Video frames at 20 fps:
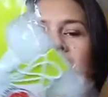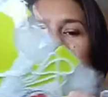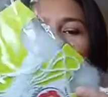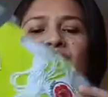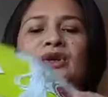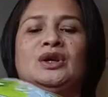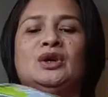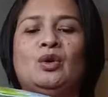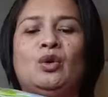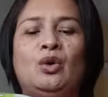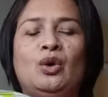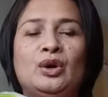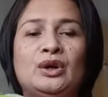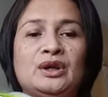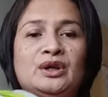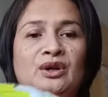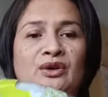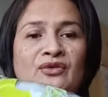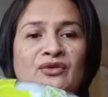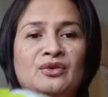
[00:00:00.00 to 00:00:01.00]
you can
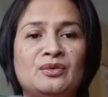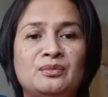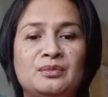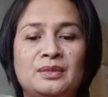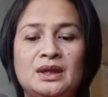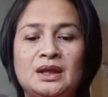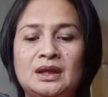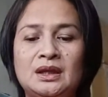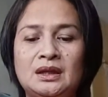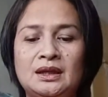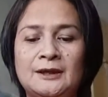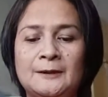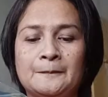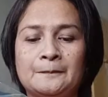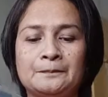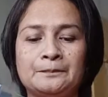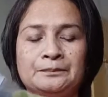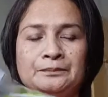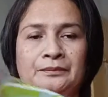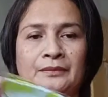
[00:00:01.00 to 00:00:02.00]
order from me.
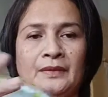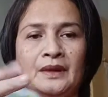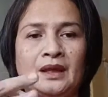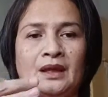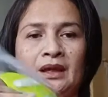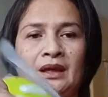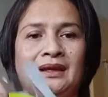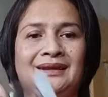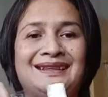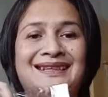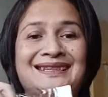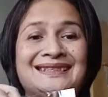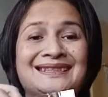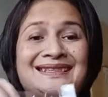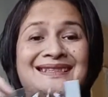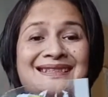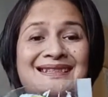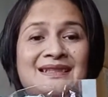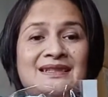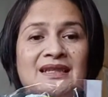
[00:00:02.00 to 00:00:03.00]
This
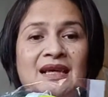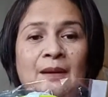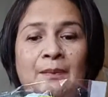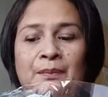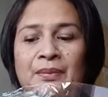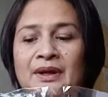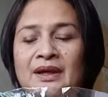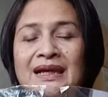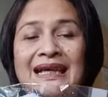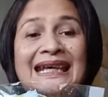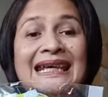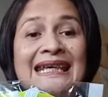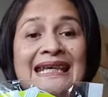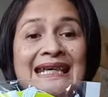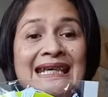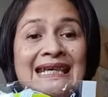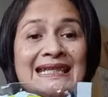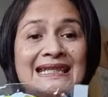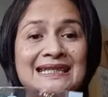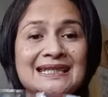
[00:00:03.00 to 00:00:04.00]
is the tapir
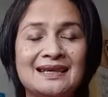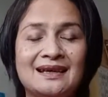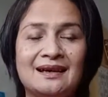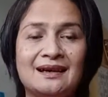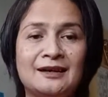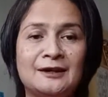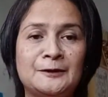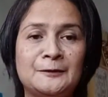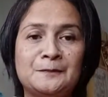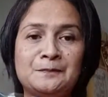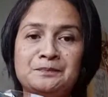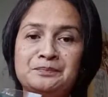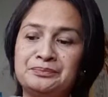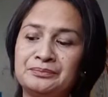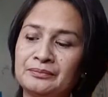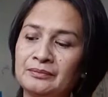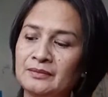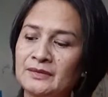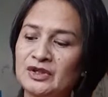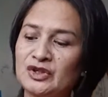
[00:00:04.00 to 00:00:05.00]
kit,
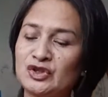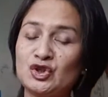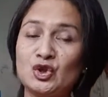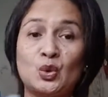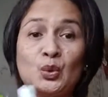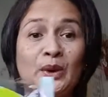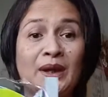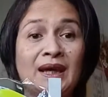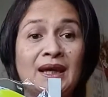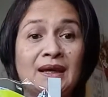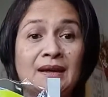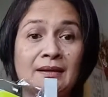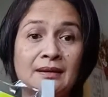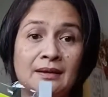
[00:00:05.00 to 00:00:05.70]
sewing